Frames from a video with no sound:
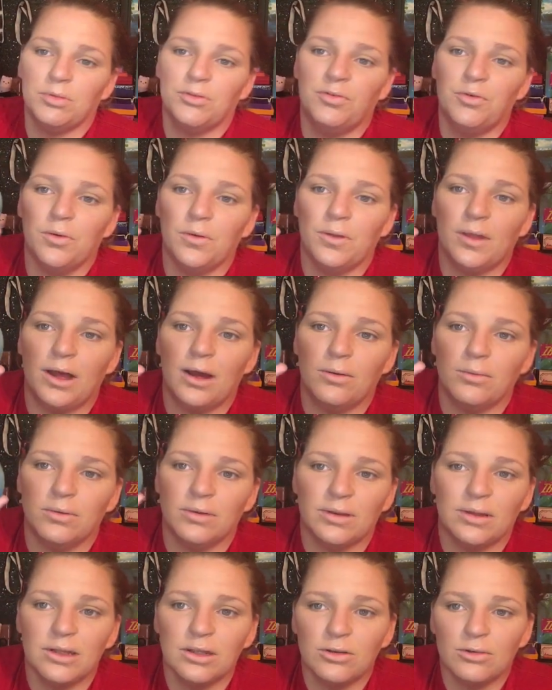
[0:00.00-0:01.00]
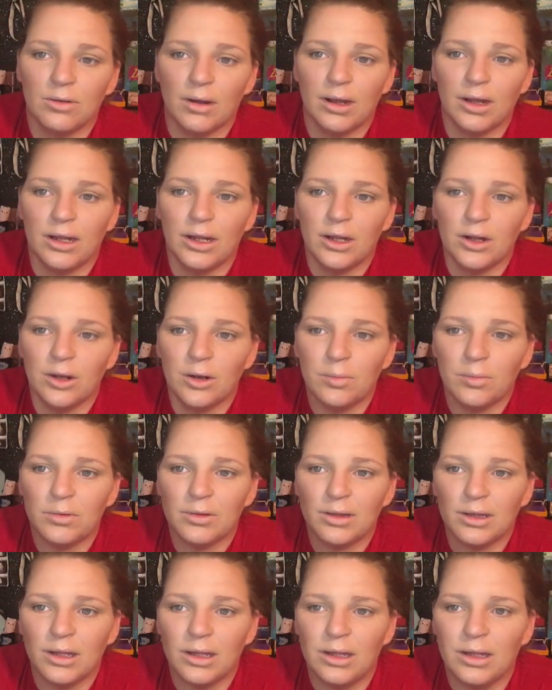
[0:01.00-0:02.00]
before that was this right here. But
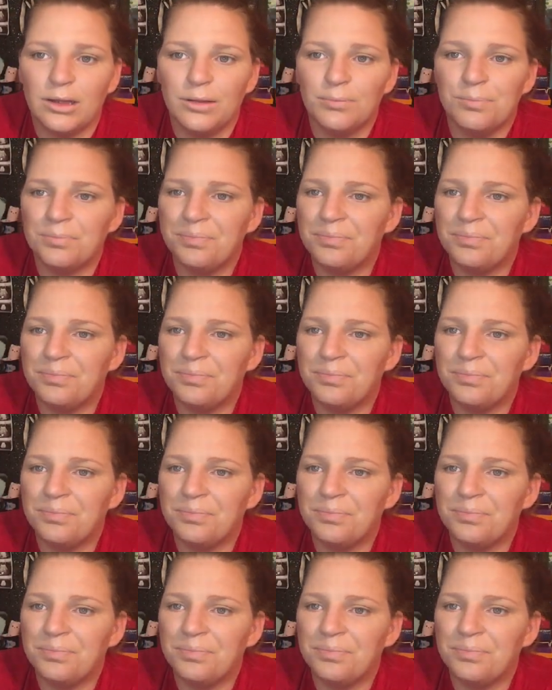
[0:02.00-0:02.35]
see,